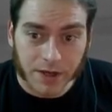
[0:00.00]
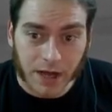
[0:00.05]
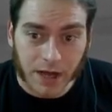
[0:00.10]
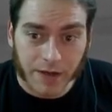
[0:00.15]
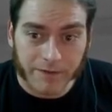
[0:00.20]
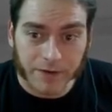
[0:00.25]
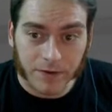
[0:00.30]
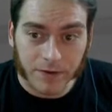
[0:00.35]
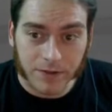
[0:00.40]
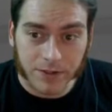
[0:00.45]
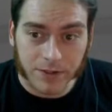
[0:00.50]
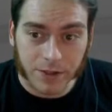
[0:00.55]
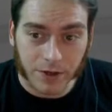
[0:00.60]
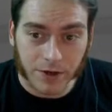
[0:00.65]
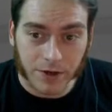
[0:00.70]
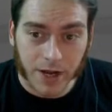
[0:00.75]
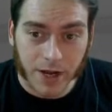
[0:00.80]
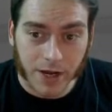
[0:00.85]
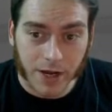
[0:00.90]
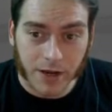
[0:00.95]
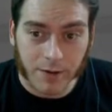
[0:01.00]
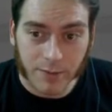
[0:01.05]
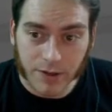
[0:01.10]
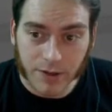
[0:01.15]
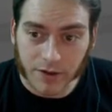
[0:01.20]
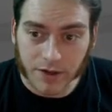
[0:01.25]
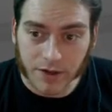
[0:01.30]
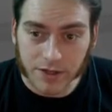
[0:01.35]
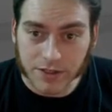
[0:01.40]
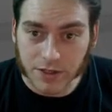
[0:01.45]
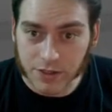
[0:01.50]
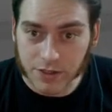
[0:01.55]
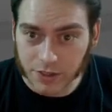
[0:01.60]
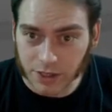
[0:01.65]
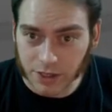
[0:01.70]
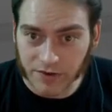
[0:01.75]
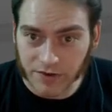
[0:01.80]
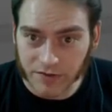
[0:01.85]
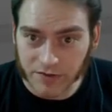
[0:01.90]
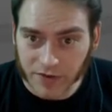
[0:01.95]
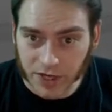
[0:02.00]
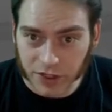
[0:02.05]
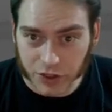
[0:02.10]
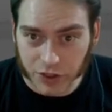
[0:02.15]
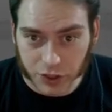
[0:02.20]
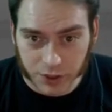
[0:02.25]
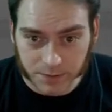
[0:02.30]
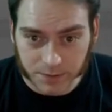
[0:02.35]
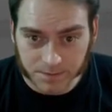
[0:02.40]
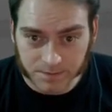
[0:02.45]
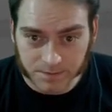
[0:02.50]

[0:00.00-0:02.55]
I feel certain I can appeal to his conservative nature.